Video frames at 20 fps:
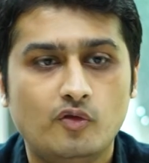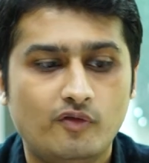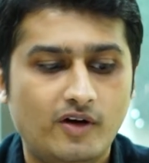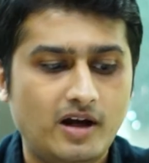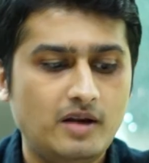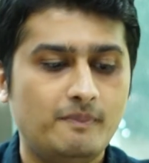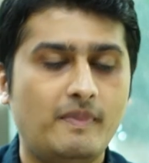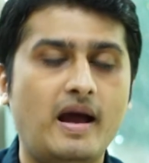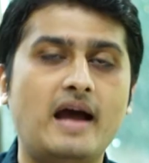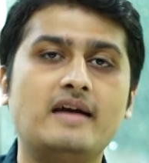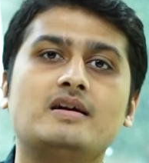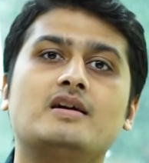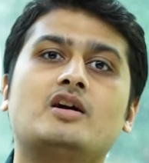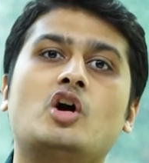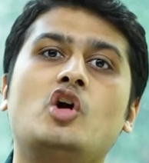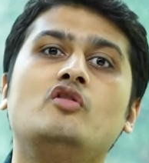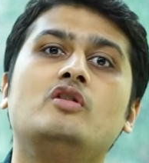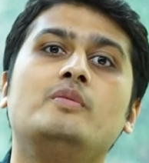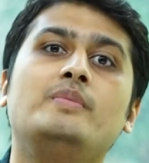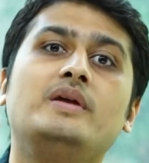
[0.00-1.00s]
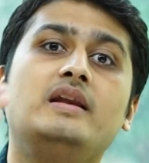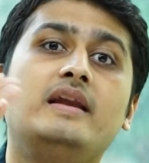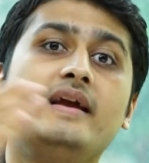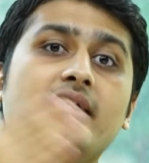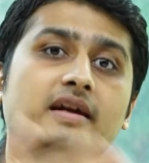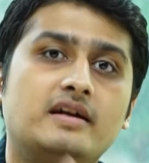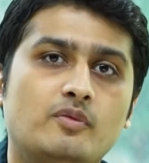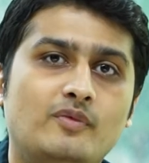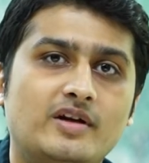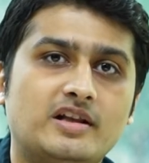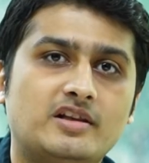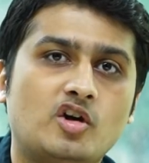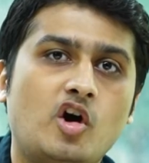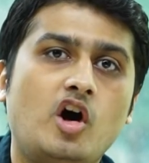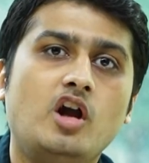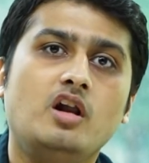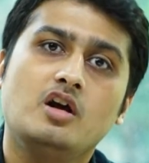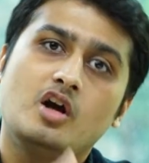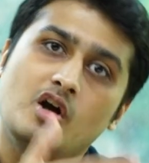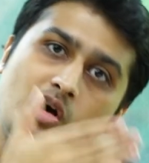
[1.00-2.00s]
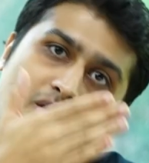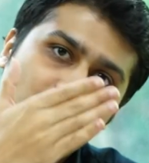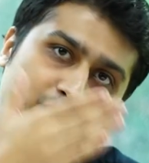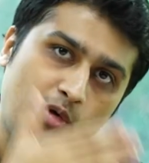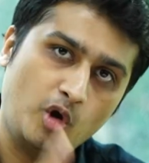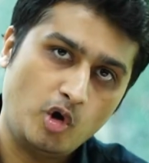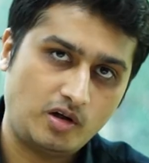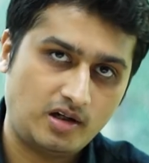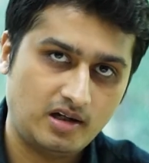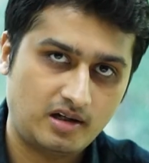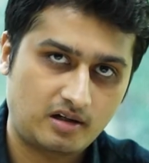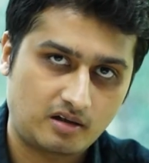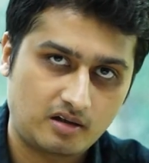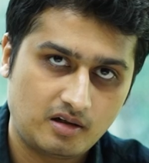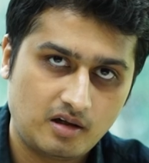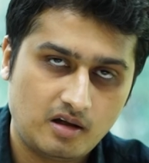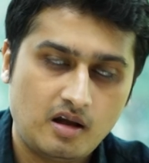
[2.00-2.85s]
One bank account will be linked with your broker,